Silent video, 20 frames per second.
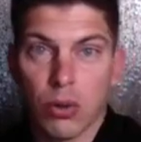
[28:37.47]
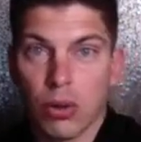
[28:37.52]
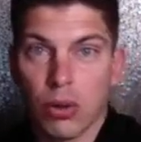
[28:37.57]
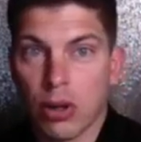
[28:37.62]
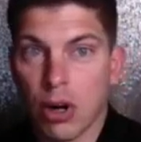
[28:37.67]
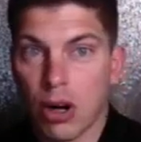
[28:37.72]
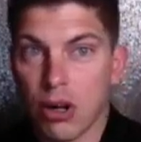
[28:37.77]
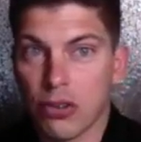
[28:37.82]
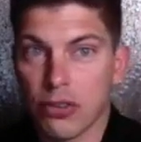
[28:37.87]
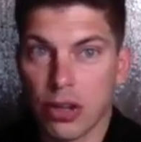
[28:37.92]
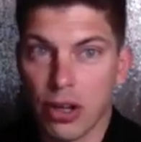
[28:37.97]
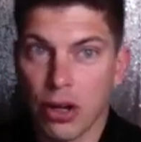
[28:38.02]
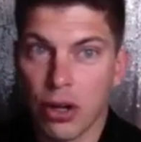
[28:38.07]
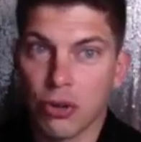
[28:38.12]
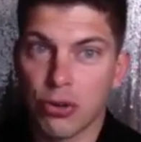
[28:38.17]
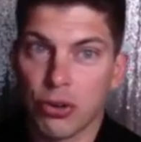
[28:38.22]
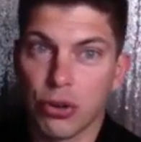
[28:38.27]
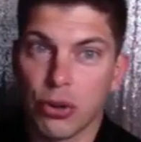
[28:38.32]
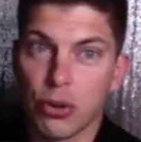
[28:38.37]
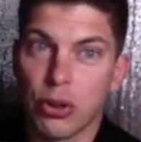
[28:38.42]
our
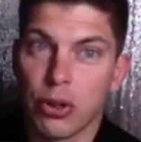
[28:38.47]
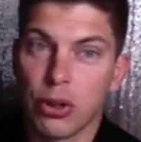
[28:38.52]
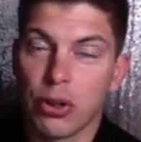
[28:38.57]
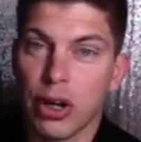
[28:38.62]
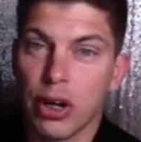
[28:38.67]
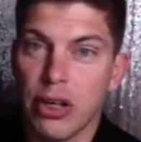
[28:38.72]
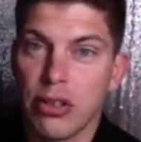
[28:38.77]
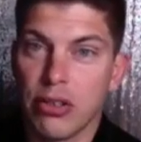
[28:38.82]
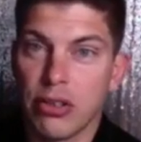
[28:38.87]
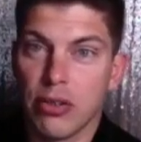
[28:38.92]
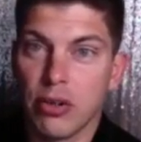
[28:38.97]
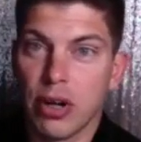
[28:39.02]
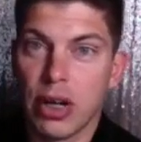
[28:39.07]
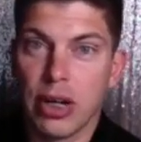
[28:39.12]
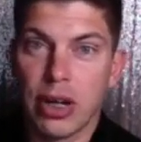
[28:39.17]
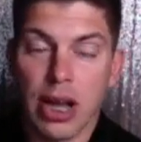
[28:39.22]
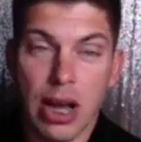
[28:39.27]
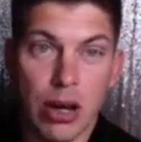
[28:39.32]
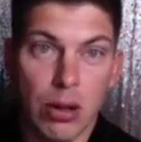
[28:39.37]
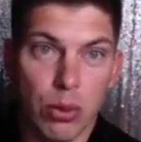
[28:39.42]
sales are going crazy right
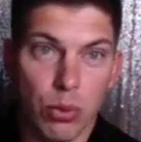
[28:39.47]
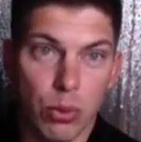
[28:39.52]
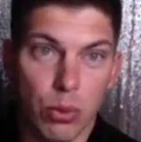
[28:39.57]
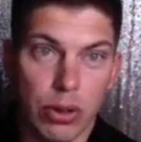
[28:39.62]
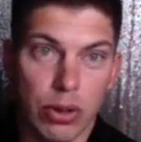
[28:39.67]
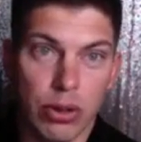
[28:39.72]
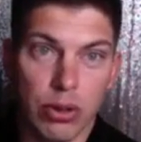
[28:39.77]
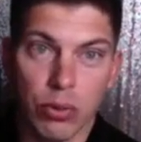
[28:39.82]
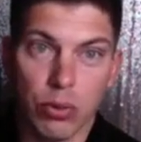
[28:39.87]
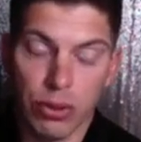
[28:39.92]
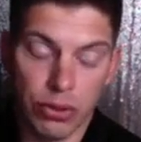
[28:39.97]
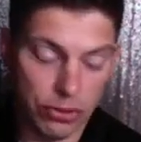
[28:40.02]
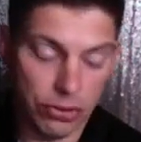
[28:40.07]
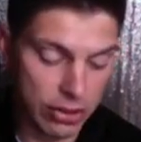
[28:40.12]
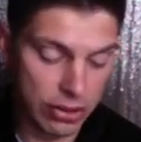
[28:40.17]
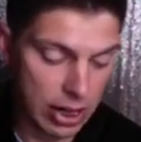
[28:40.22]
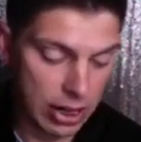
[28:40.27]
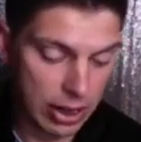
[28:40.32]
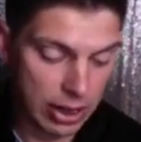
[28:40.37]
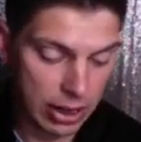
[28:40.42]
now, and we're
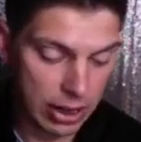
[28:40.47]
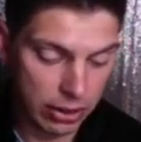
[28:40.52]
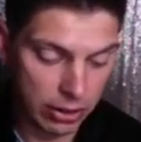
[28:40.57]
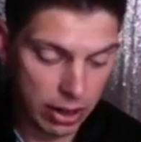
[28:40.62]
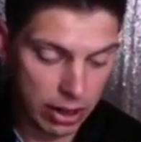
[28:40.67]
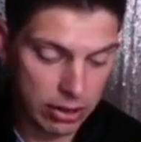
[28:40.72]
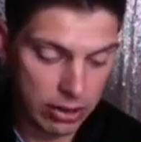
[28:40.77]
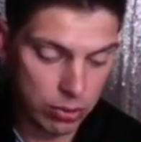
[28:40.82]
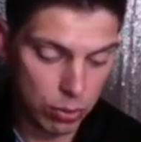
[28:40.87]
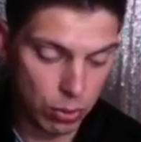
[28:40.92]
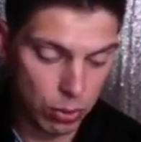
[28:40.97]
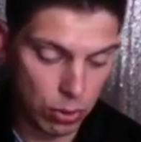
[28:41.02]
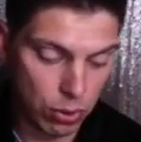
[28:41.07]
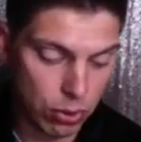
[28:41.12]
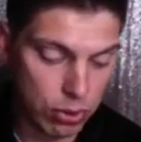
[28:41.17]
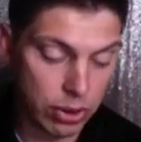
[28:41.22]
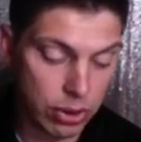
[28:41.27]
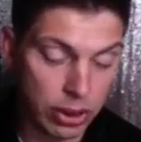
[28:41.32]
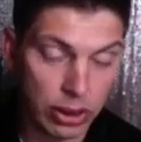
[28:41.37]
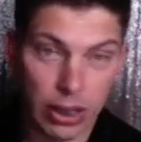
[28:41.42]
selling like crazy, we're
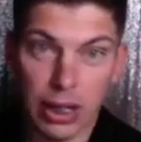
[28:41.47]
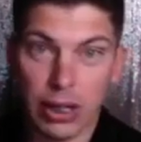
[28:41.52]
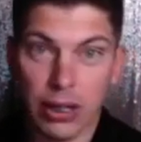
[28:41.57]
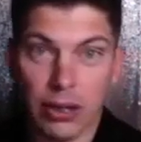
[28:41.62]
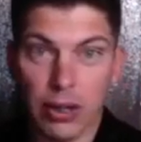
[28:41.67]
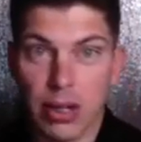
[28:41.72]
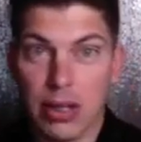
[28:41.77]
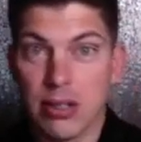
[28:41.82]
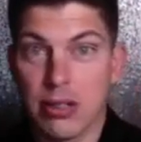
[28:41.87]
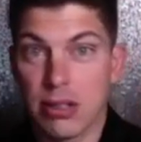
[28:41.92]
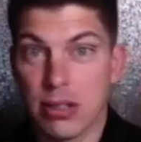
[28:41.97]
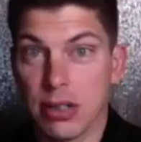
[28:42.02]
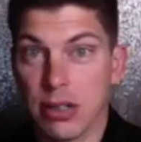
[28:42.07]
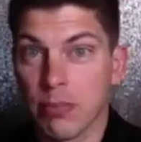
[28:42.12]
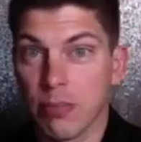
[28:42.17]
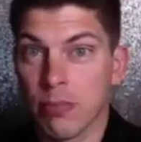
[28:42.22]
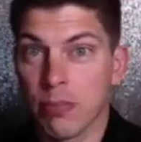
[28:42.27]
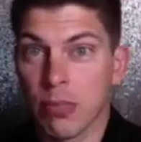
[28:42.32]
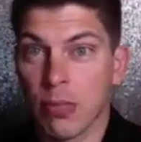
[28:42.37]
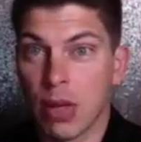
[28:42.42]
ordering like crazy,
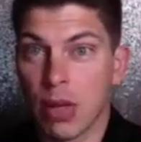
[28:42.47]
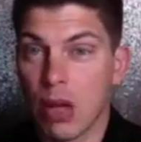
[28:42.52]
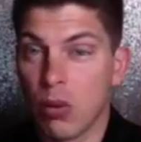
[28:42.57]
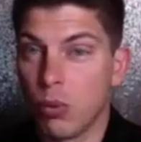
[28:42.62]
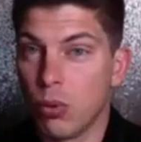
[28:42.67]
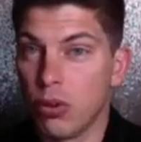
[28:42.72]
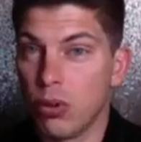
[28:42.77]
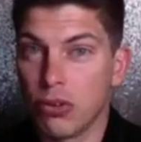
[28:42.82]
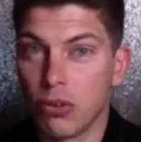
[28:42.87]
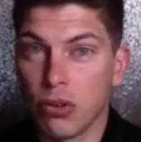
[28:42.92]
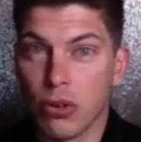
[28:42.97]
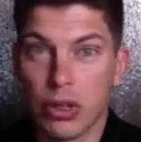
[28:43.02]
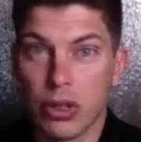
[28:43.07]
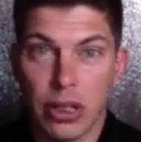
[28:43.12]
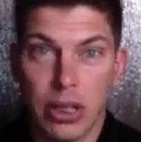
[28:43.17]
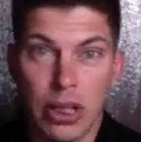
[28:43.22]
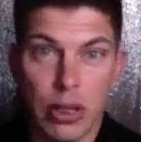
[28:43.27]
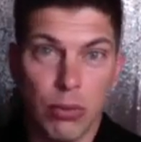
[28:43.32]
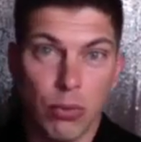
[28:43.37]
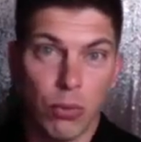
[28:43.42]
and we're just going to
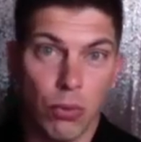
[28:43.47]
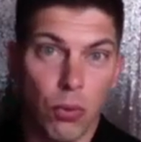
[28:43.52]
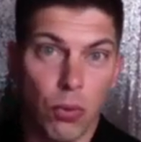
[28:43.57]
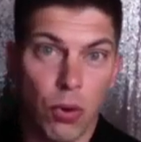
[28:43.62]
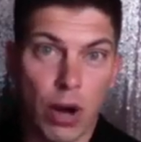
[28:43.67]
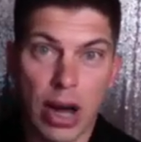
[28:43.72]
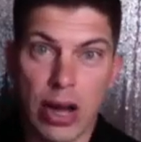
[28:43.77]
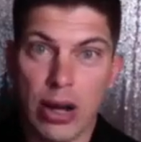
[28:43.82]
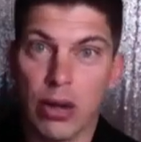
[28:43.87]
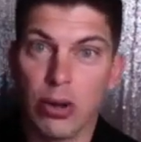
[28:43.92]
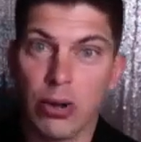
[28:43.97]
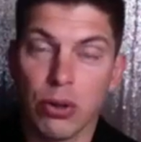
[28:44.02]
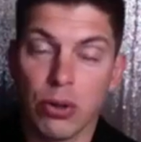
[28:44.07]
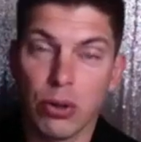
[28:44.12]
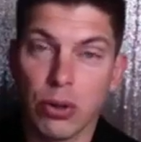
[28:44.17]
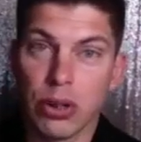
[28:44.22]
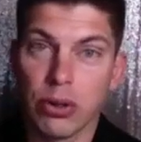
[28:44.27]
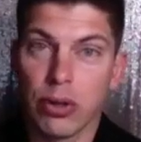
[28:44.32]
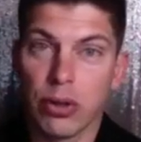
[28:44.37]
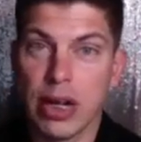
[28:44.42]
keep right on
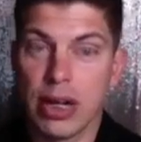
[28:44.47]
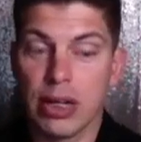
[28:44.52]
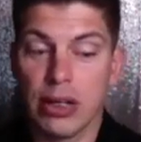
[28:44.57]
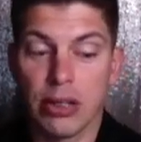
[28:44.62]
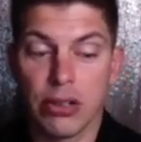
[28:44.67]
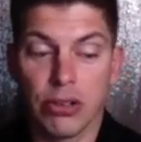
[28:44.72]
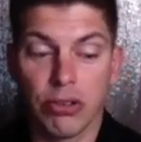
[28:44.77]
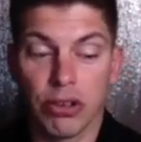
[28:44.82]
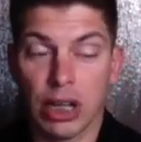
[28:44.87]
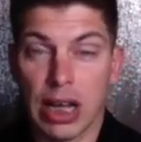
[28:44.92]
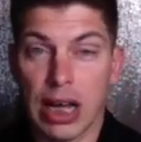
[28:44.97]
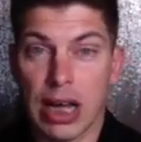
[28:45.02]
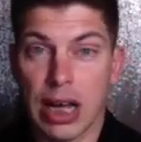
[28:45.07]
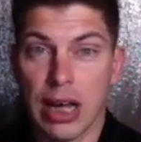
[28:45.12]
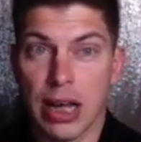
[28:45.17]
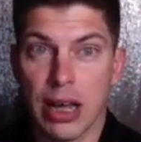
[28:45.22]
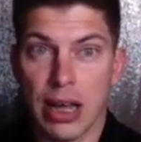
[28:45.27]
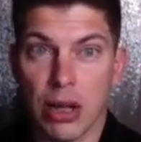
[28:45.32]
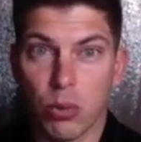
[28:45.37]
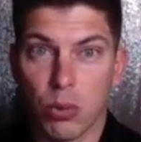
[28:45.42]
going right into
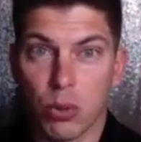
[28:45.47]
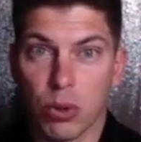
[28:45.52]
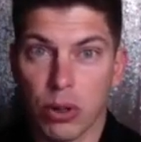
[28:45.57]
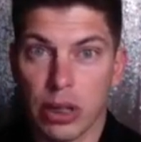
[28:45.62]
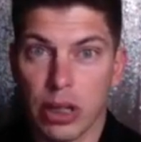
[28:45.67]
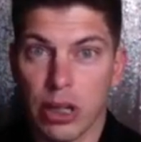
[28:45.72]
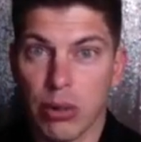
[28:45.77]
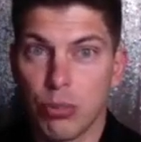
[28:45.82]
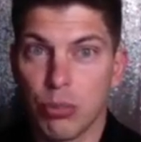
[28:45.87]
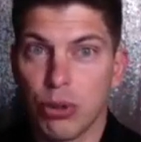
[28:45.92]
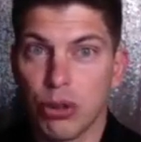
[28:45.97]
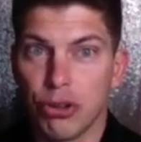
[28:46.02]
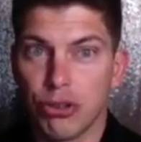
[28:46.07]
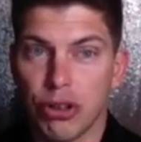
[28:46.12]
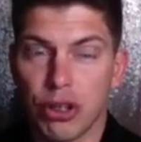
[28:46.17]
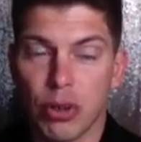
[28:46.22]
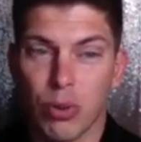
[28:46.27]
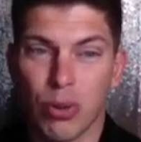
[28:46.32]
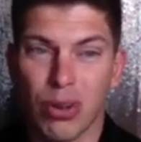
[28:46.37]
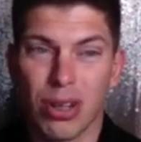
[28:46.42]
July, and we're going to keep
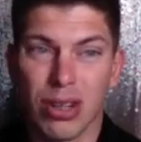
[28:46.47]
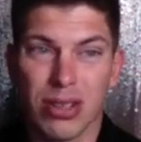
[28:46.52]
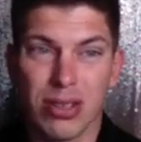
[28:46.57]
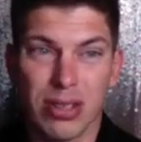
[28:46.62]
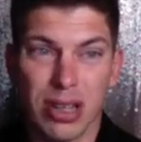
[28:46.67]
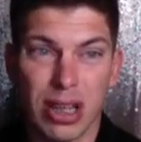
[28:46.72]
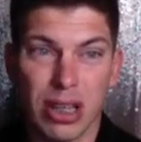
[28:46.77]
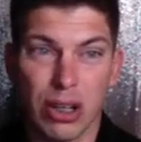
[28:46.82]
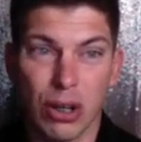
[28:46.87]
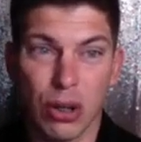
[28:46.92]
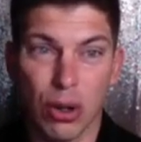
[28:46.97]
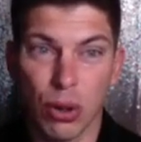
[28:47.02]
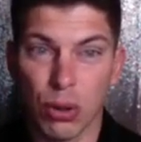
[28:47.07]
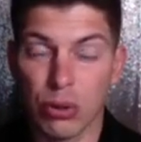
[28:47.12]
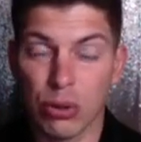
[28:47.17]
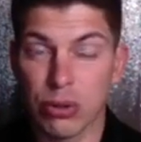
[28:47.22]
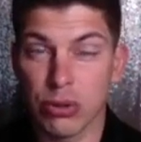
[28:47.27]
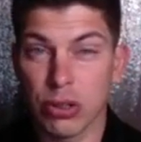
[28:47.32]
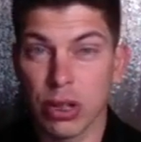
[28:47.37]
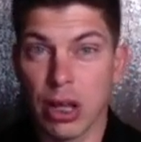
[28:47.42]
pushing, and we're going to set
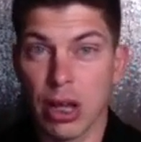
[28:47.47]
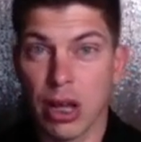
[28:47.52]
goals,